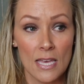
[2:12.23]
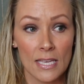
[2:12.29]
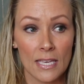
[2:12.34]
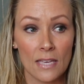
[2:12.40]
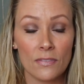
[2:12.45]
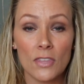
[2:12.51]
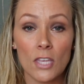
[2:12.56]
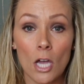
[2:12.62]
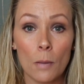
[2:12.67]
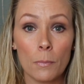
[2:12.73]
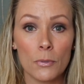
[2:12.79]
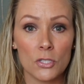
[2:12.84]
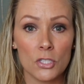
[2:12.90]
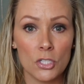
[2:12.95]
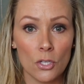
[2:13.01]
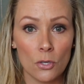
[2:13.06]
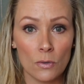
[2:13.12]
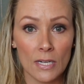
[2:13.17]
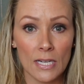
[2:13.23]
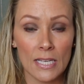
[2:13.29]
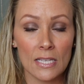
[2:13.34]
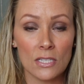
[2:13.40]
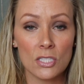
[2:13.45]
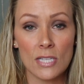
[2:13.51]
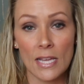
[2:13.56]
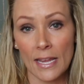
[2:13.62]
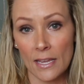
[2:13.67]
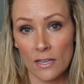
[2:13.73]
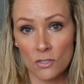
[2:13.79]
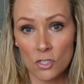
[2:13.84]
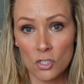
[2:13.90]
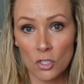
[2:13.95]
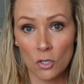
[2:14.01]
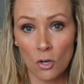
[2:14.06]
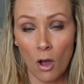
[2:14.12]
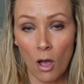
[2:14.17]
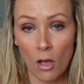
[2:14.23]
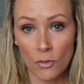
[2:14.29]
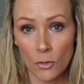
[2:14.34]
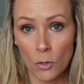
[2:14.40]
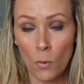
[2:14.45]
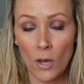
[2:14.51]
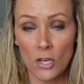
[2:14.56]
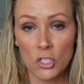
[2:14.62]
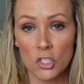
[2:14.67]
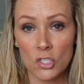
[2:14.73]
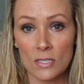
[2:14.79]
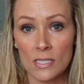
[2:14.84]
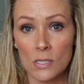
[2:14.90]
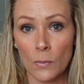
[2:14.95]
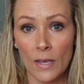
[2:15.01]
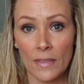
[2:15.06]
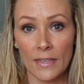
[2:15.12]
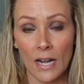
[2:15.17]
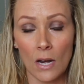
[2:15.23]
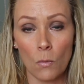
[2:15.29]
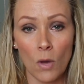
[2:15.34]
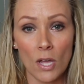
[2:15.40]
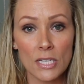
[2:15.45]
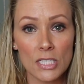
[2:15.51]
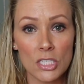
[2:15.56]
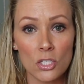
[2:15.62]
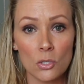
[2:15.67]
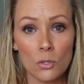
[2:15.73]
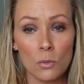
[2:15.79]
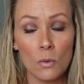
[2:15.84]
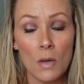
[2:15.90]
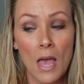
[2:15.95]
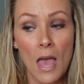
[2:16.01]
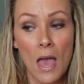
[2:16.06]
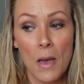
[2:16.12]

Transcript: get the opportunity to answer all the questions the way that I want to.